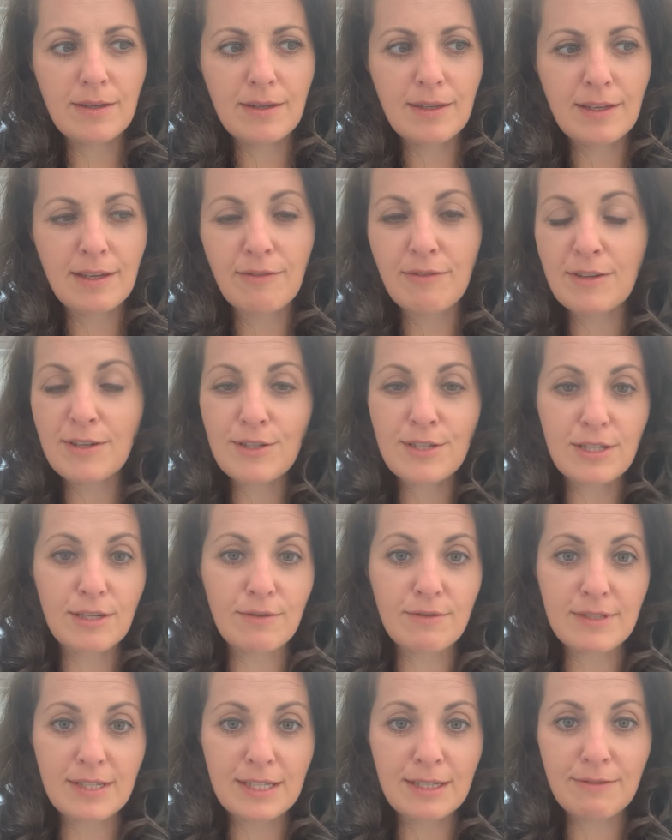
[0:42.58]
giving
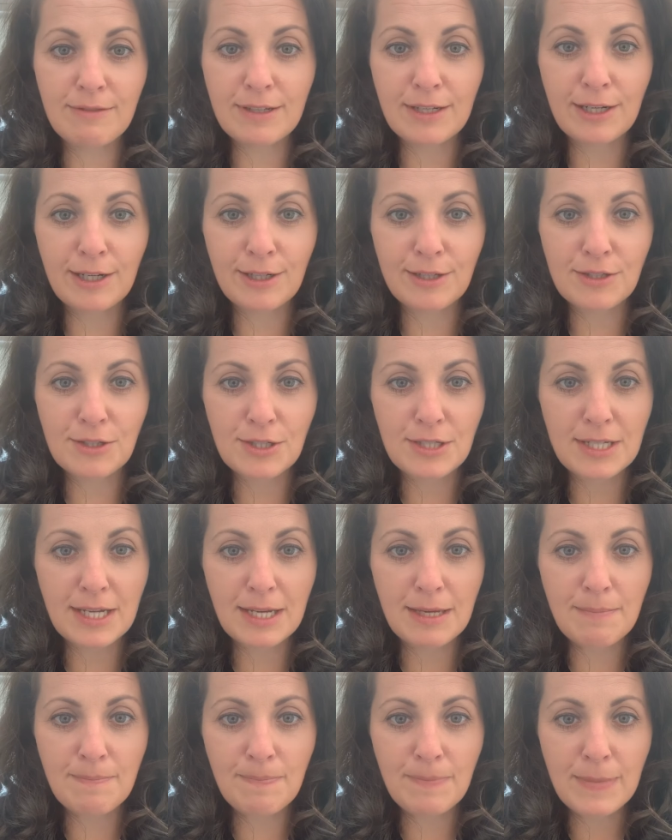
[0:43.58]
ourselves an even harder
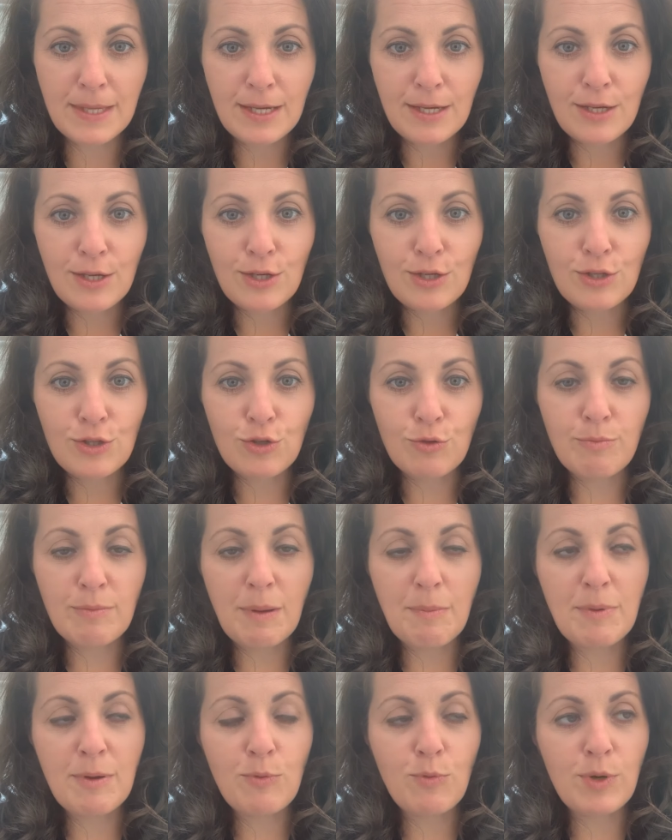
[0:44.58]
time. So
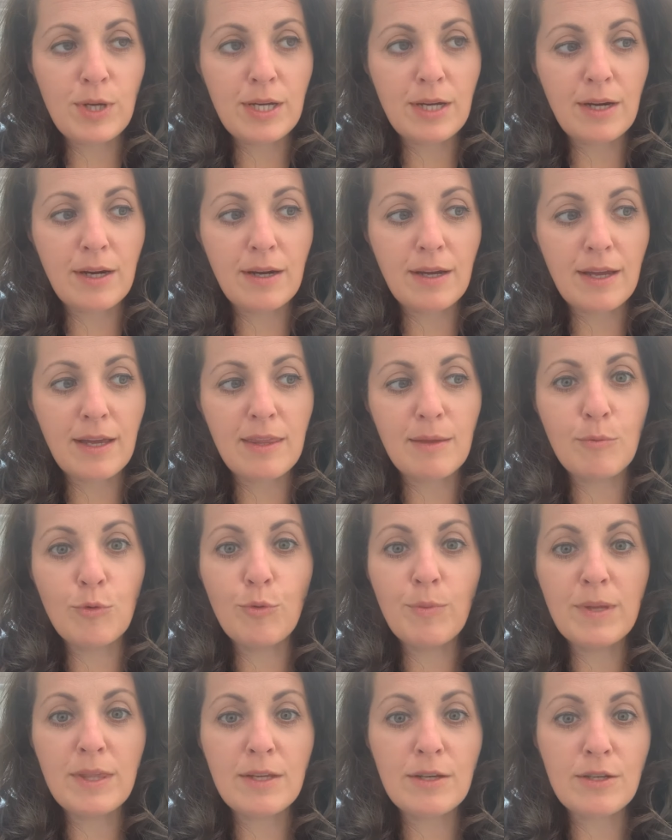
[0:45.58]
maybe we are at the
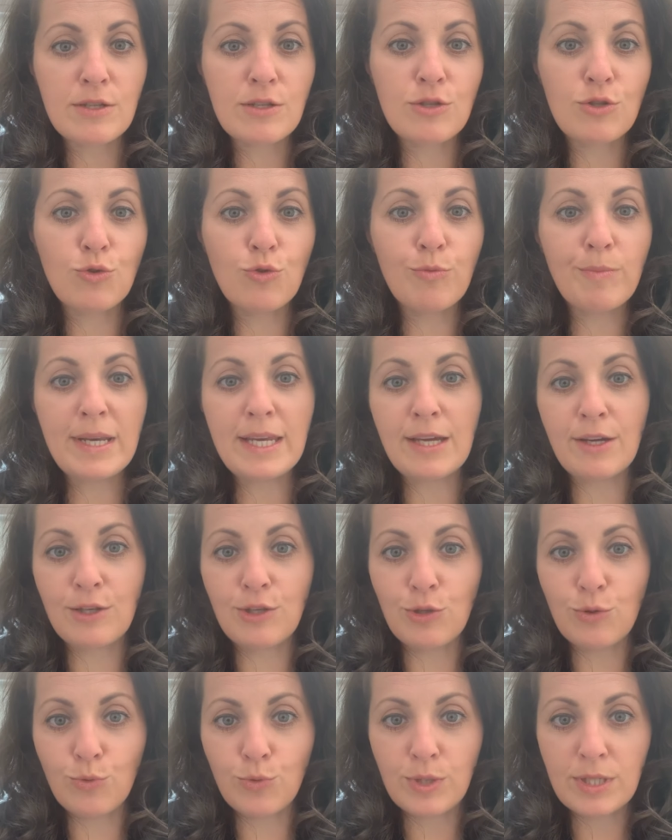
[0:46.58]
moment, there's so many
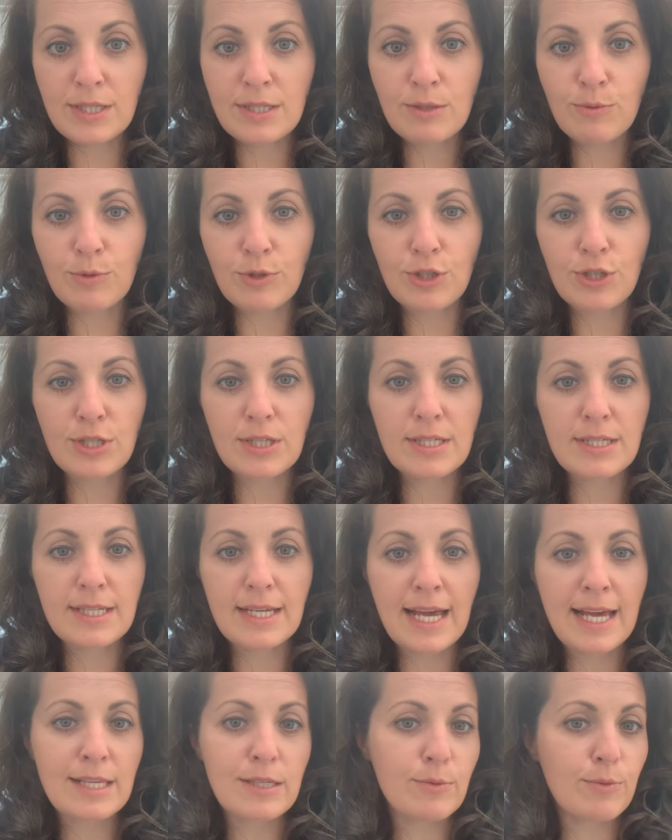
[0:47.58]
unknowns. We're just
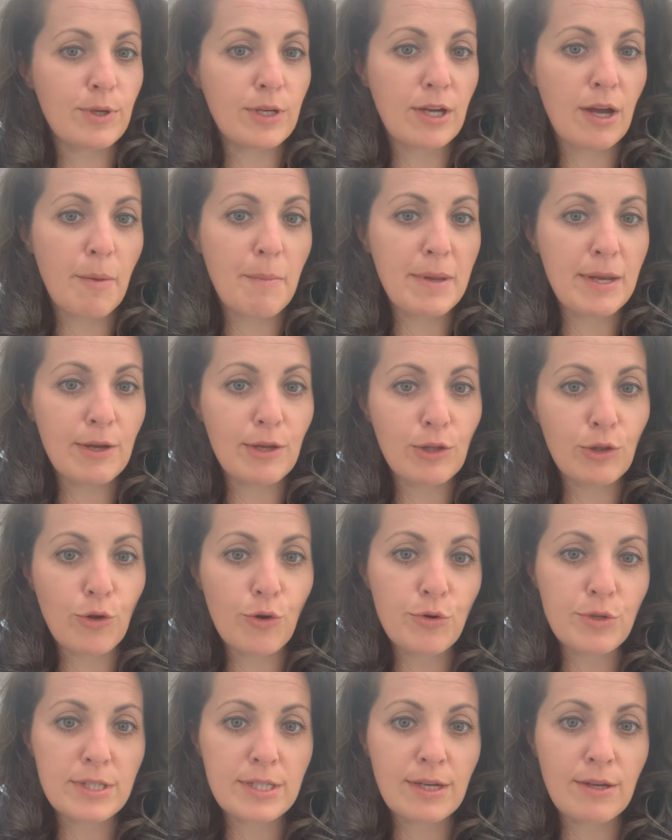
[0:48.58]
as we're coming out of
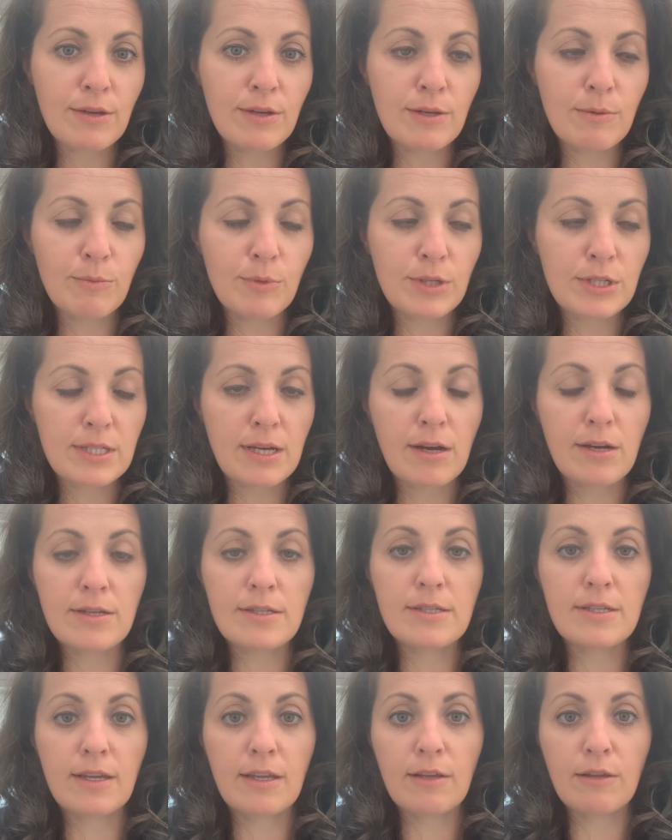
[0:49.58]
lockdown and we're starting
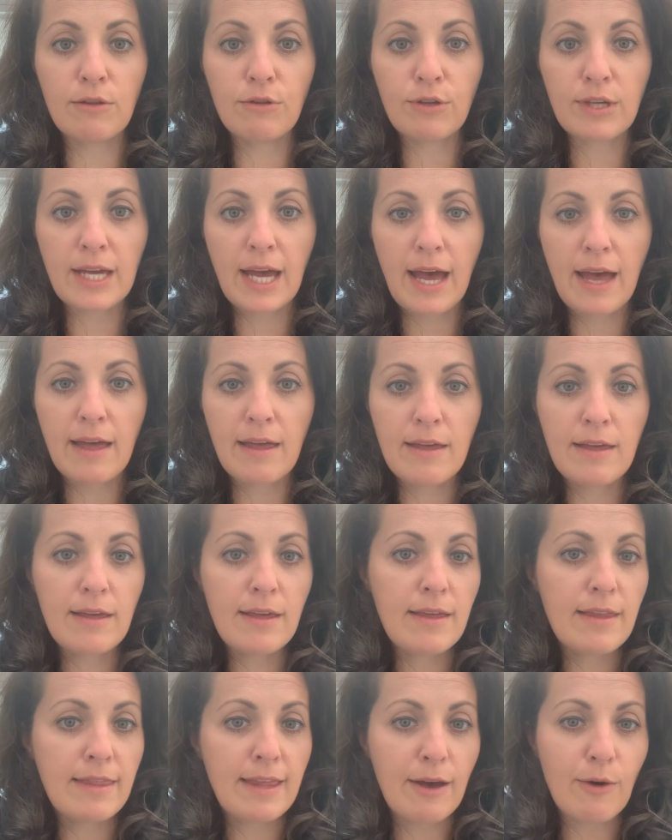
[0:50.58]
to kind of look at
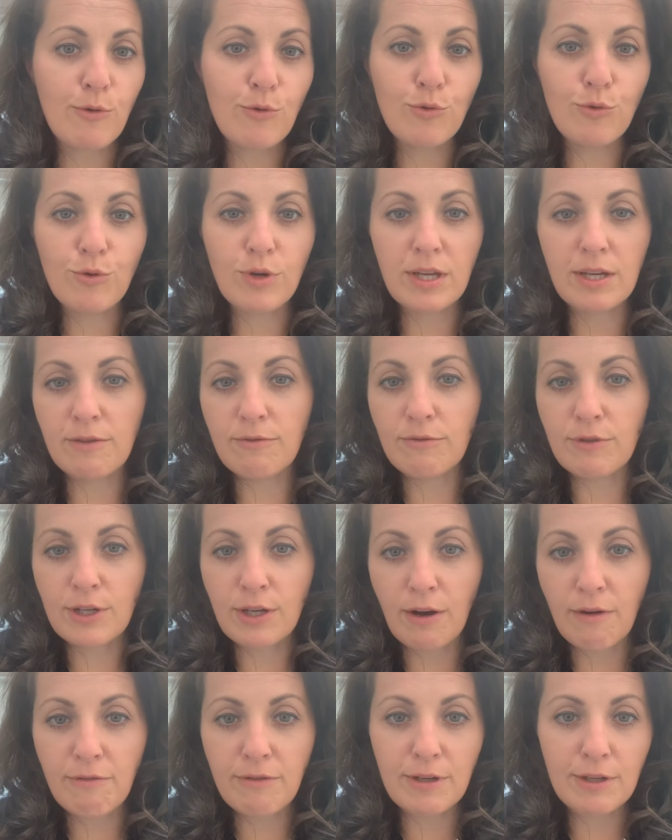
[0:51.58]
that whole kind of
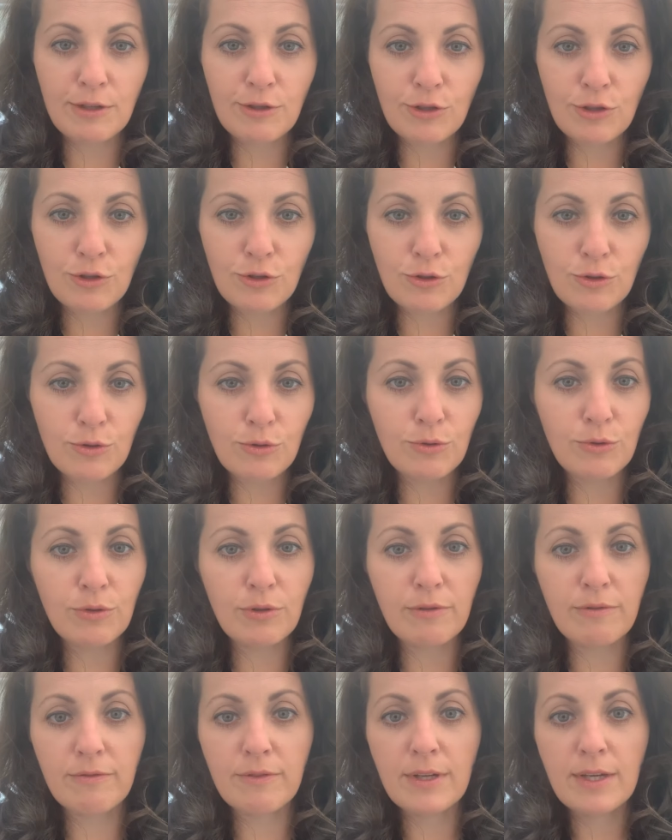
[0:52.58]
recovery and
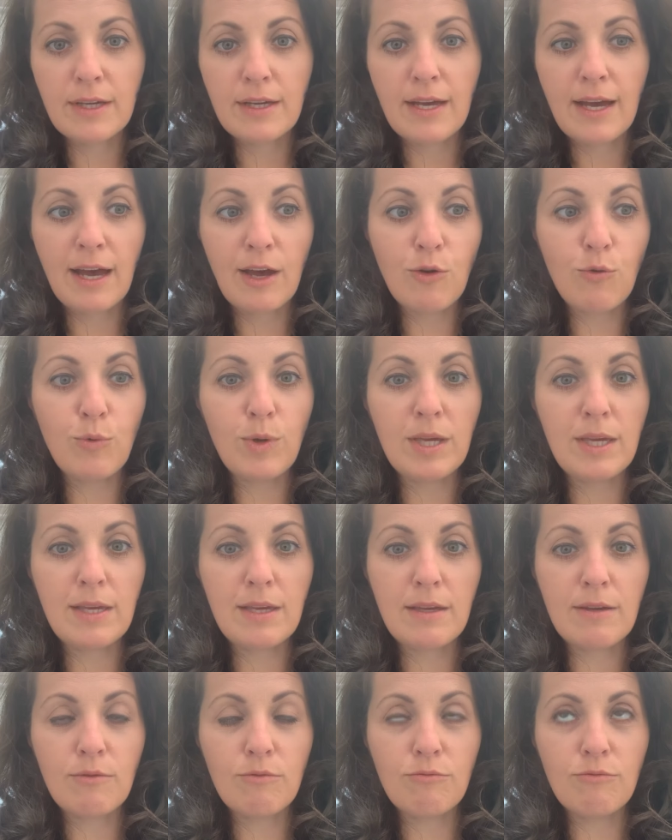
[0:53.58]
renewal of how we
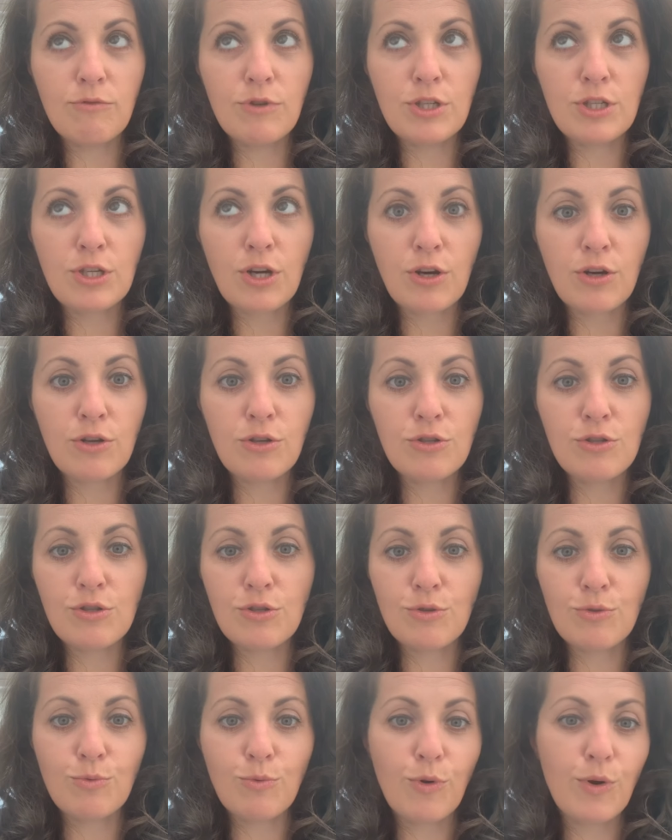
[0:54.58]
return
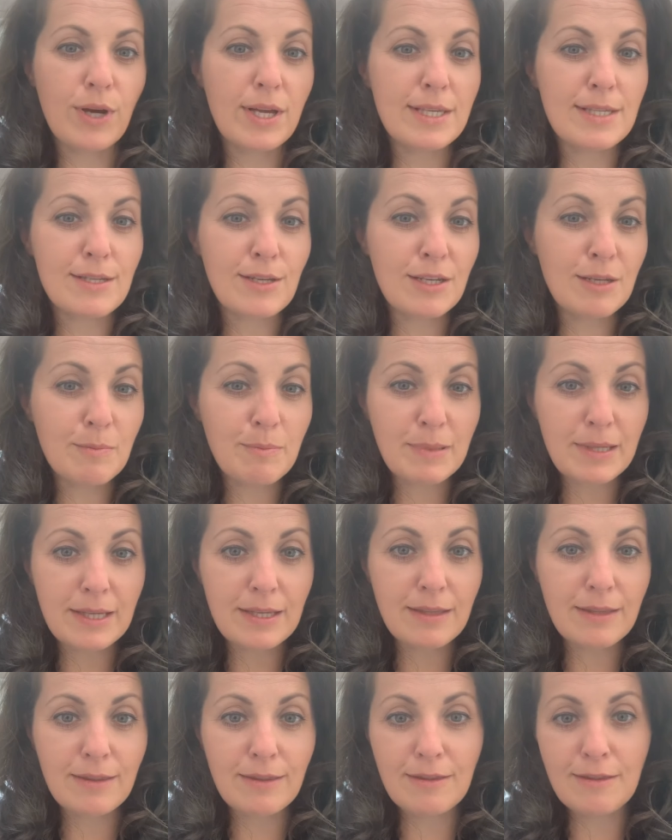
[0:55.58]
to what is going to
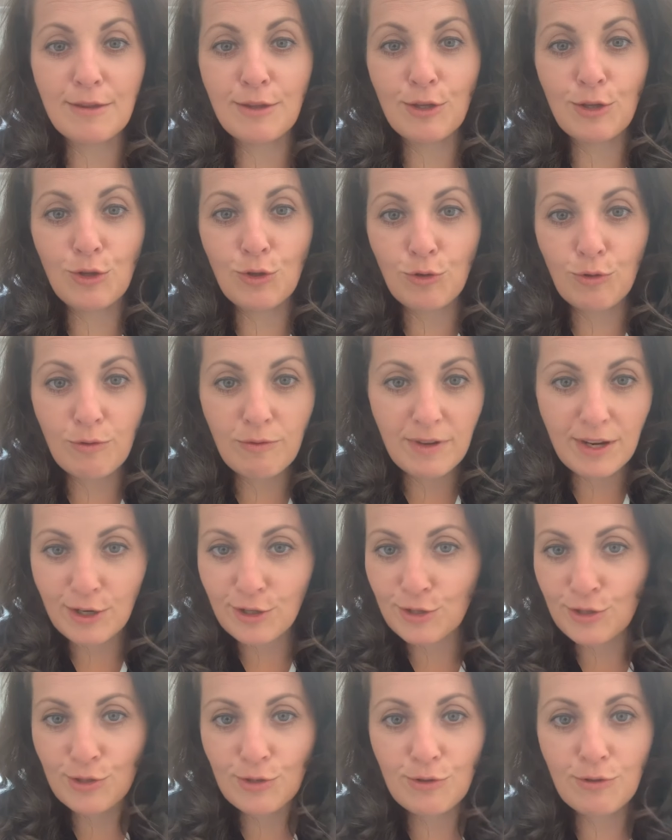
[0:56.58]
be the new
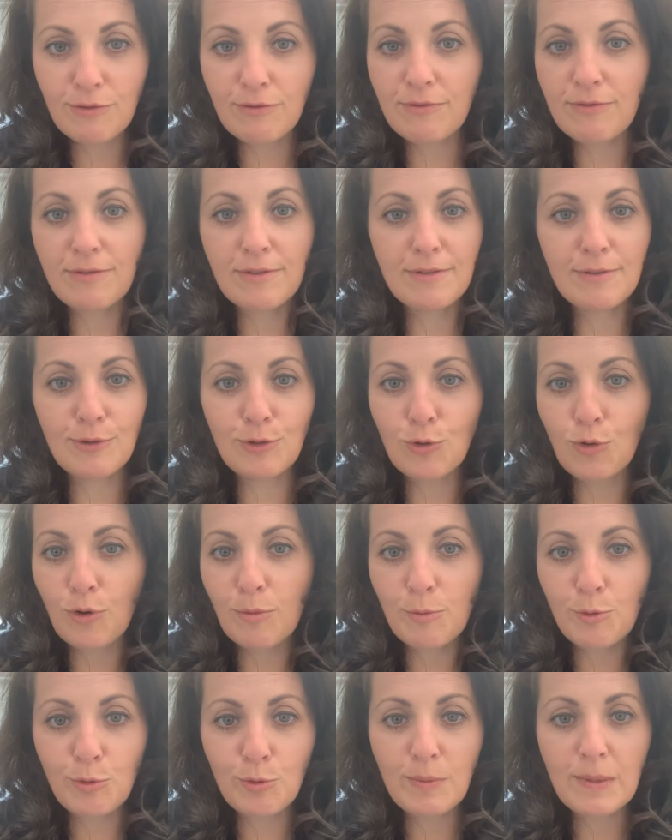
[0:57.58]
version of
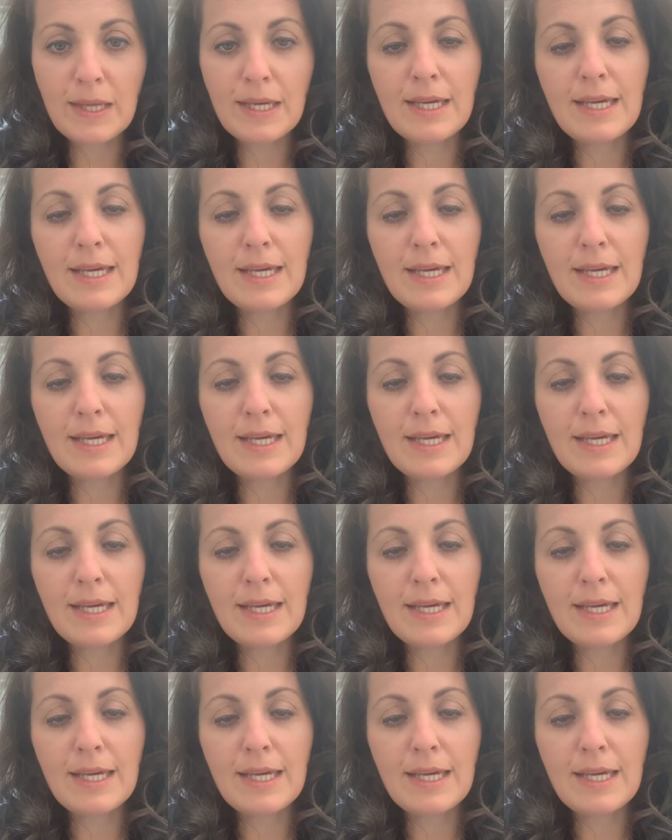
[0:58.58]
normal.